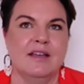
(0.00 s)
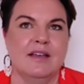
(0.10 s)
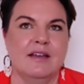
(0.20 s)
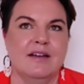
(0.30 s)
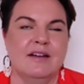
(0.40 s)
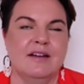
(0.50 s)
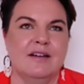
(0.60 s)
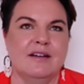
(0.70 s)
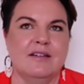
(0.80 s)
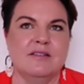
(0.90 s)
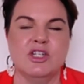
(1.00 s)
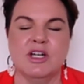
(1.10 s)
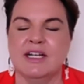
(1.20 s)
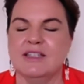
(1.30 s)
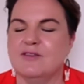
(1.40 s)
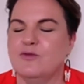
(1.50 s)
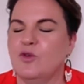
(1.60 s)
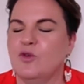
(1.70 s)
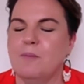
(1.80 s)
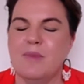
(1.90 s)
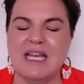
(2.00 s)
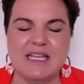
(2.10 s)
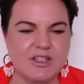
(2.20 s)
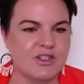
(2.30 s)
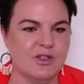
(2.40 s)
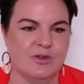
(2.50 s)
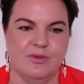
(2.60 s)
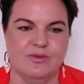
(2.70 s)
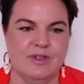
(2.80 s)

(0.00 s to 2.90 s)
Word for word: Oh, transformational.